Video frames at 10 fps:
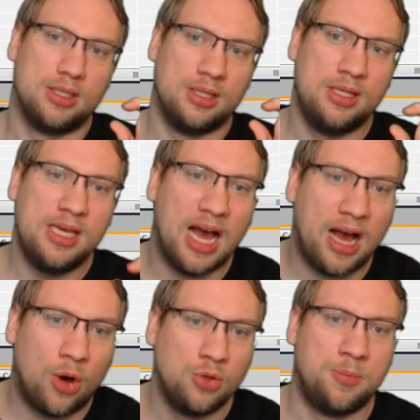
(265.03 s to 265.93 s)
the
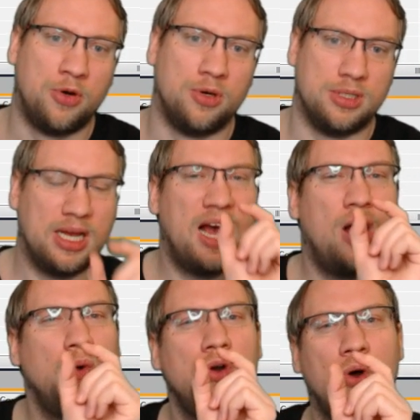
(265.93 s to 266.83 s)
output.
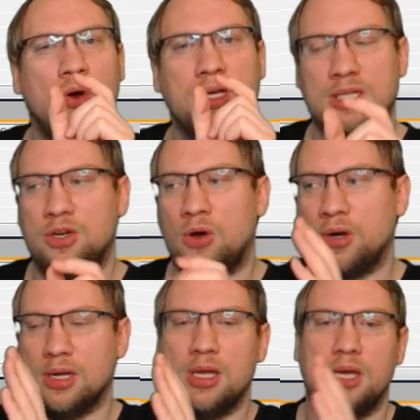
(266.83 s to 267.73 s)
How long is it
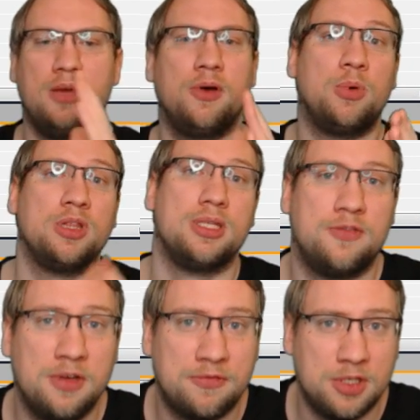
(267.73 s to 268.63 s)
on? If I want this
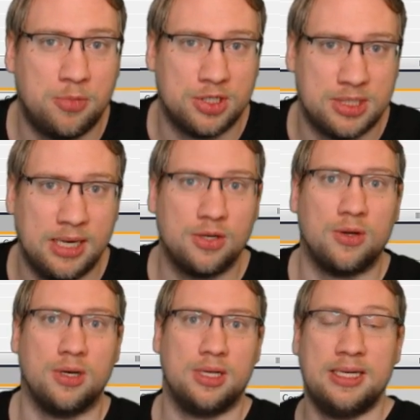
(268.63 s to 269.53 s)
50%
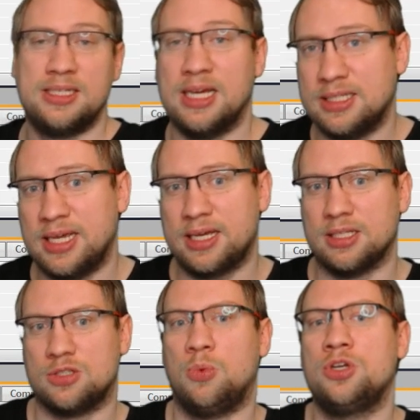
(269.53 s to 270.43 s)
on in 10
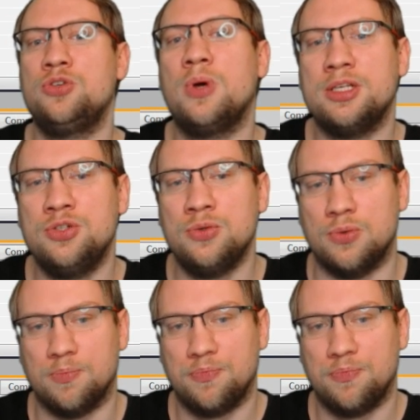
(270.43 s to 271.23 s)
seconds, what do I do?